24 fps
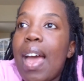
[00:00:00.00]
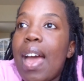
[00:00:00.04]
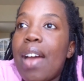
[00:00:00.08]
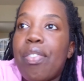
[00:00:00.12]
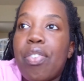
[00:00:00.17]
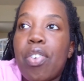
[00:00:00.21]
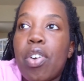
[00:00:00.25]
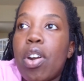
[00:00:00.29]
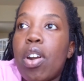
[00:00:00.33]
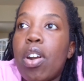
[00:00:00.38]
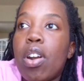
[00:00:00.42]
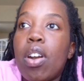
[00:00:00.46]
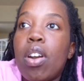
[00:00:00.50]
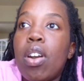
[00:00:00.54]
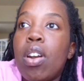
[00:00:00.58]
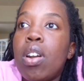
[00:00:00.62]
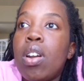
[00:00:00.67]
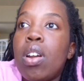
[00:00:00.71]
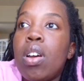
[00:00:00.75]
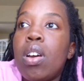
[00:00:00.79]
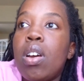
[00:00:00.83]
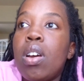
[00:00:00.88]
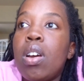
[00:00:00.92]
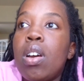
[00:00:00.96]
ever
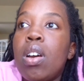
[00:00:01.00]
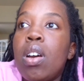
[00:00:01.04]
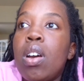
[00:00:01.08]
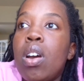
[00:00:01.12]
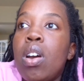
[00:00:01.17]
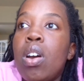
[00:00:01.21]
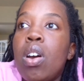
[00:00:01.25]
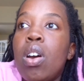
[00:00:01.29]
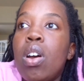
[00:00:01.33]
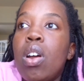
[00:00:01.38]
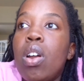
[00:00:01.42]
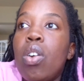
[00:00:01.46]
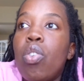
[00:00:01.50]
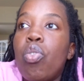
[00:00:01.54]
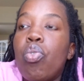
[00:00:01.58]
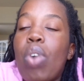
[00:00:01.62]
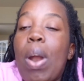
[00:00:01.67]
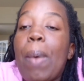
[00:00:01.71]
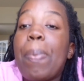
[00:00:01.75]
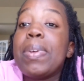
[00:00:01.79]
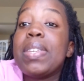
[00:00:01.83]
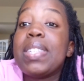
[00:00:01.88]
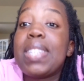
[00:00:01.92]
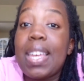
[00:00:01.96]

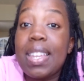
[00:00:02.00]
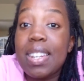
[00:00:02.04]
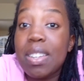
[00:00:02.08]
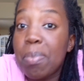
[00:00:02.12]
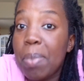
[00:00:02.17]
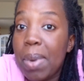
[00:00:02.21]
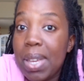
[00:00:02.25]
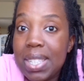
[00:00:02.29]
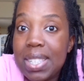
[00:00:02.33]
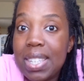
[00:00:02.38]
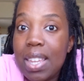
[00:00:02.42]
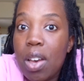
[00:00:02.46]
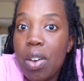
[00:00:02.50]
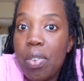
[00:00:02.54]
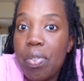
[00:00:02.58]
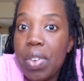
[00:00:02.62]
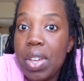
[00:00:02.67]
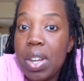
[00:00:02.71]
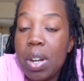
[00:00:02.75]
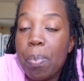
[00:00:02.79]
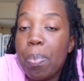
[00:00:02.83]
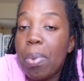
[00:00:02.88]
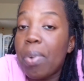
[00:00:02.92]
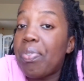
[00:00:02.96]
representing
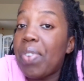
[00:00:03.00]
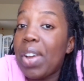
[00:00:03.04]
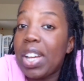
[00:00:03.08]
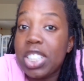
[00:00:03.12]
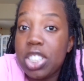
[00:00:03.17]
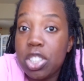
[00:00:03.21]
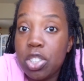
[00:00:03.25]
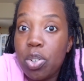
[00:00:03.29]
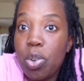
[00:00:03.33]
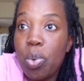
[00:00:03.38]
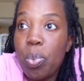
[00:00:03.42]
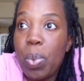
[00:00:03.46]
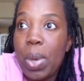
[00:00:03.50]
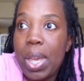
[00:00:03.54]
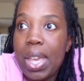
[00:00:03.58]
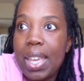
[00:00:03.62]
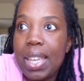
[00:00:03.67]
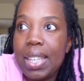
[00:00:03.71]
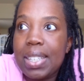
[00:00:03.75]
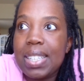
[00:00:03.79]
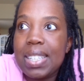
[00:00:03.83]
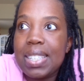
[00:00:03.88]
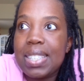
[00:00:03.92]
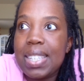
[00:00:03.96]
myself in a professional
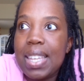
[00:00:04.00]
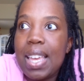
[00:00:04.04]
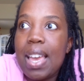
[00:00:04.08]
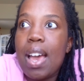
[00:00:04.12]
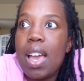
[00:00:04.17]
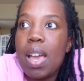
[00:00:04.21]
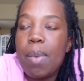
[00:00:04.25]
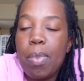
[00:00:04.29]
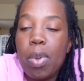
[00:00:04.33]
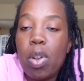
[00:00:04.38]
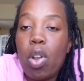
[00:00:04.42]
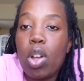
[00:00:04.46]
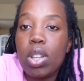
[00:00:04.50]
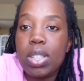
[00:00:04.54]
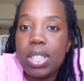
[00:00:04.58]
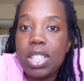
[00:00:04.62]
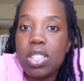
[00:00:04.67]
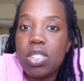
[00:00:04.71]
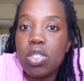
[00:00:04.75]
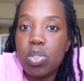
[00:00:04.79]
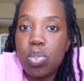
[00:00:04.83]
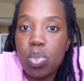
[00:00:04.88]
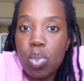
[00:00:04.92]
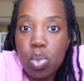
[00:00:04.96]
way to say I'm a
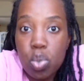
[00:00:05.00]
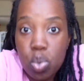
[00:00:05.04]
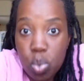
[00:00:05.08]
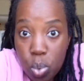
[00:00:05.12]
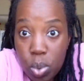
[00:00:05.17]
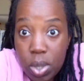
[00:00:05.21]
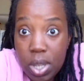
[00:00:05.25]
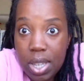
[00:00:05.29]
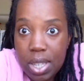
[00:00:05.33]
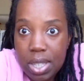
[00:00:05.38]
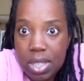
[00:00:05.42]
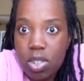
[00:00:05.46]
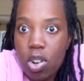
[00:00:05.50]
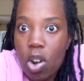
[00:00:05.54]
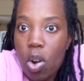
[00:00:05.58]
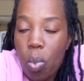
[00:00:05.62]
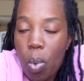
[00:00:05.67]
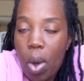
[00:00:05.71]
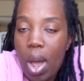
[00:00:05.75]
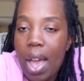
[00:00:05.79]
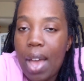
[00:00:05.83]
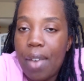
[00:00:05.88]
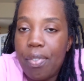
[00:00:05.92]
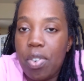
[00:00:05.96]
loctician, so do this or
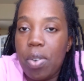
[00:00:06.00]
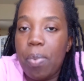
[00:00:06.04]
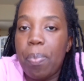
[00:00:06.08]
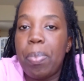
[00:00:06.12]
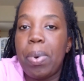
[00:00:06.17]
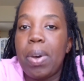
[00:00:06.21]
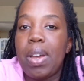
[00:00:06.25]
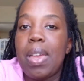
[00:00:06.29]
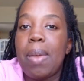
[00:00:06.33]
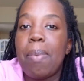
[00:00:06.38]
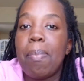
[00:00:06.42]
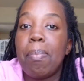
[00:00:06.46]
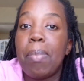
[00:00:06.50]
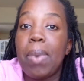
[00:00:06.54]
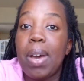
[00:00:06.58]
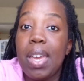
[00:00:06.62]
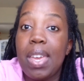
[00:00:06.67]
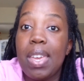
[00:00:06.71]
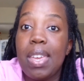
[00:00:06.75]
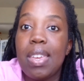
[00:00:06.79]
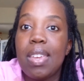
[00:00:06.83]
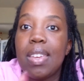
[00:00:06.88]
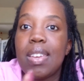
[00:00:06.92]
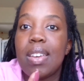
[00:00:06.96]
whatever. But in
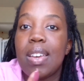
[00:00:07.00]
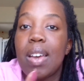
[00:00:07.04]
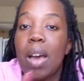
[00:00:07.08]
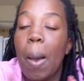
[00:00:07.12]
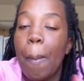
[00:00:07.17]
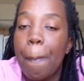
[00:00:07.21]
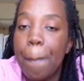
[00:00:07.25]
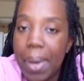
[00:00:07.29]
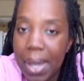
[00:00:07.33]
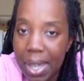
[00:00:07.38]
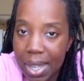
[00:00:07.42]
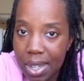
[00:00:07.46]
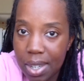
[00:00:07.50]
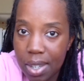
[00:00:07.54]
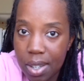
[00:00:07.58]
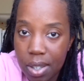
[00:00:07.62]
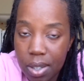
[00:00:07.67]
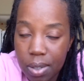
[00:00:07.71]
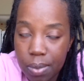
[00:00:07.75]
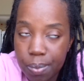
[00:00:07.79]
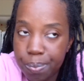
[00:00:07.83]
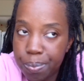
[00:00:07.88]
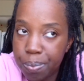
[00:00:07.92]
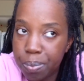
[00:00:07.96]
my
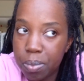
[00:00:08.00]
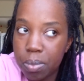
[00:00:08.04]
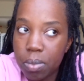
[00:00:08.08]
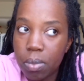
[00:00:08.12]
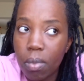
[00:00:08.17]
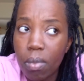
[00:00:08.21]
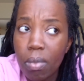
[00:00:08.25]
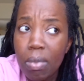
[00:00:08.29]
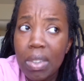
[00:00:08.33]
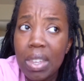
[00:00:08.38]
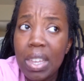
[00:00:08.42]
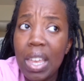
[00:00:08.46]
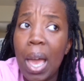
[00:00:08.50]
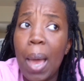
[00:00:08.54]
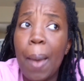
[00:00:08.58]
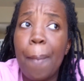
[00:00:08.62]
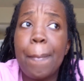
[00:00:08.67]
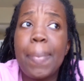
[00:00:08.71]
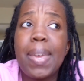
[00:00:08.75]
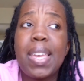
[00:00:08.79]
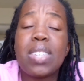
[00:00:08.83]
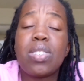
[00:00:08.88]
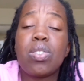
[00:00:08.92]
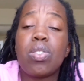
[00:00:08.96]
opinion,
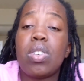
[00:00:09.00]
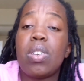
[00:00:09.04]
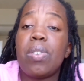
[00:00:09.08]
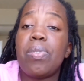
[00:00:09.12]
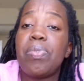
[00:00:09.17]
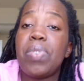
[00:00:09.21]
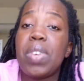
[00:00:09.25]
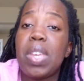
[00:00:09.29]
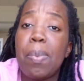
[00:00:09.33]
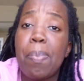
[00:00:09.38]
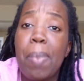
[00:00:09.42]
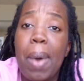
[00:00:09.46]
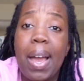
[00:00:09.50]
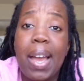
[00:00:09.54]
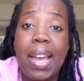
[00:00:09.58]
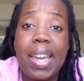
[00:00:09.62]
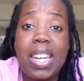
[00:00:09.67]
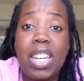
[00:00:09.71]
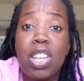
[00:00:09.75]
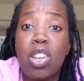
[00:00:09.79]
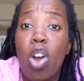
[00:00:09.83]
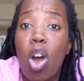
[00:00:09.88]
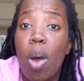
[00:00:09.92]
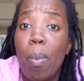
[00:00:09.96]
and based on the feedback
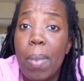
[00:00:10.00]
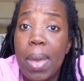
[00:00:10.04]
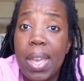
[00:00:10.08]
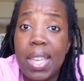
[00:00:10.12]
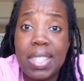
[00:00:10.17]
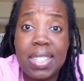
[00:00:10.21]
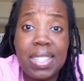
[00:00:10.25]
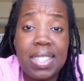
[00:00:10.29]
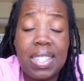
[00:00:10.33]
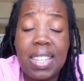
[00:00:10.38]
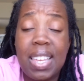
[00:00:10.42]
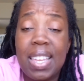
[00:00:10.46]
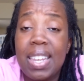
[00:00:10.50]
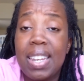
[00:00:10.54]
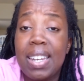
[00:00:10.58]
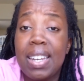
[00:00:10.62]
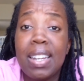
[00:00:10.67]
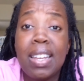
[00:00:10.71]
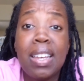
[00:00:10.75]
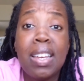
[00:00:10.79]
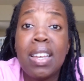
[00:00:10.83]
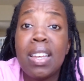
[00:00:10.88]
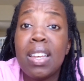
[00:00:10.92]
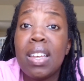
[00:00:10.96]
and the comments and,
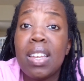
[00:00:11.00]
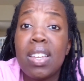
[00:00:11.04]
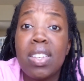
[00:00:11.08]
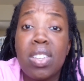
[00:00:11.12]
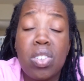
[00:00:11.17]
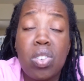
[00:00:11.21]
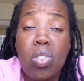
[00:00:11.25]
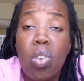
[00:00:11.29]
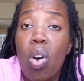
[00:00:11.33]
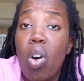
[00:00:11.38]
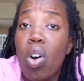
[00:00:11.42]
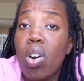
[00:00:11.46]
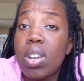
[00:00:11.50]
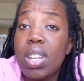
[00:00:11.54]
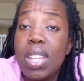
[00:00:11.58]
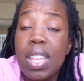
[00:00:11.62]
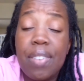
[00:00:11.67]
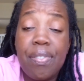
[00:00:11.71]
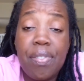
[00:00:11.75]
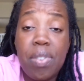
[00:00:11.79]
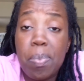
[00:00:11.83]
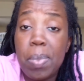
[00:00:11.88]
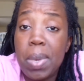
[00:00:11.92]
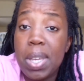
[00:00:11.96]
you know, all the
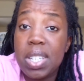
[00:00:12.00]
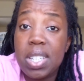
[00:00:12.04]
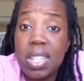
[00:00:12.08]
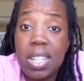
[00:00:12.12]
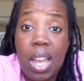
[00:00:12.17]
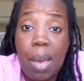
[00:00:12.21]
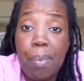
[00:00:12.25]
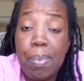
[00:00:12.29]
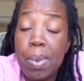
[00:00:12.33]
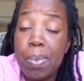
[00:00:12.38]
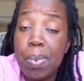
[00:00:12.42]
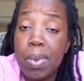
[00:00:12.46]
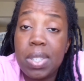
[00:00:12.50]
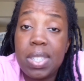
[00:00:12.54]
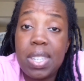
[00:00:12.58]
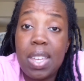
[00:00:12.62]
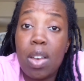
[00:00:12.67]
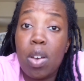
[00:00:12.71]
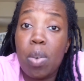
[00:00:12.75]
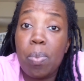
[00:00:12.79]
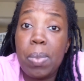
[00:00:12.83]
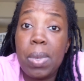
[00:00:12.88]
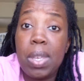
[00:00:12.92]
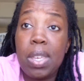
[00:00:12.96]
information that people
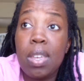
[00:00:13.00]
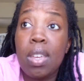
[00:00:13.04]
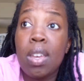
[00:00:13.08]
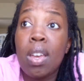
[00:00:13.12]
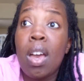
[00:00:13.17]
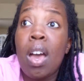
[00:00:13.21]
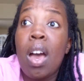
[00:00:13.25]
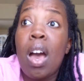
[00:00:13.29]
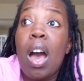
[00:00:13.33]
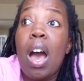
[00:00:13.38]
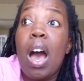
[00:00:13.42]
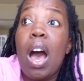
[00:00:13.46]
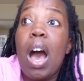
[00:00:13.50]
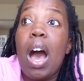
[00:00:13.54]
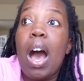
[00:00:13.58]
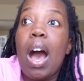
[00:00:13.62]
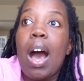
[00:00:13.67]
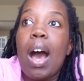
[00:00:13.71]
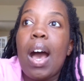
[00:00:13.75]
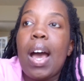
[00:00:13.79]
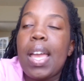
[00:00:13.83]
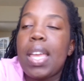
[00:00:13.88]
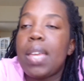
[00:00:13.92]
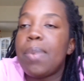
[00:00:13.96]
tell me,
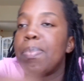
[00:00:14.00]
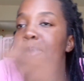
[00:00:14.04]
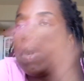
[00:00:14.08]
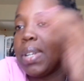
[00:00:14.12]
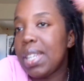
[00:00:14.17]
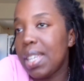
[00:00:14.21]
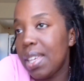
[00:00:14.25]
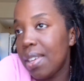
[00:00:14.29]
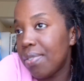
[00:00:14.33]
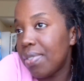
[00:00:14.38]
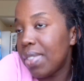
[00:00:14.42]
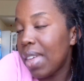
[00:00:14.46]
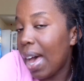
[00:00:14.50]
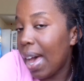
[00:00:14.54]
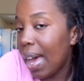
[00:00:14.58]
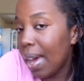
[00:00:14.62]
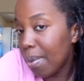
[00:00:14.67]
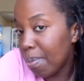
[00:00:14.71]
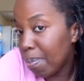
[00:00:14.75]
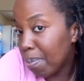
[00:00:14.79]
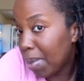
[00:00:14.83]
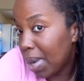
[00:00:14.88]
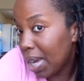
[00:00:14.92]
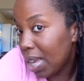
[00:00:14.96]
I believe
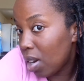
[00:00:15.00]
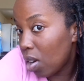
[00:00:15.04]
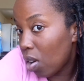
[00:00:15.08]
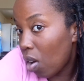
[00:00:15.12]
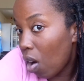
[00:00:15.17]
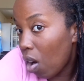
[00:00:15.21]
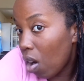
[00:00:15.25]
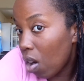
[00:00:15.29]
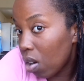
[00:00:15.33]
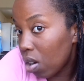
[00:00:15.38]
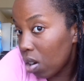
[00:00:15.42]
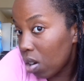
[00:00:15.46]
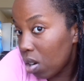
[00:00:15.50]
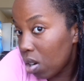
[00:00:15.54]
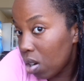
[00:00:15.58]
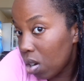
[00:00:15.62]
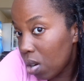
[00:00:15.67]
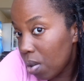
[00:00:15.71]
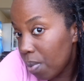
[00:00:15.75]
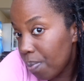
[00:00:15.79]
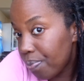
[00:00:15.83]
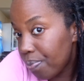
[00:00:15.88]
that my lock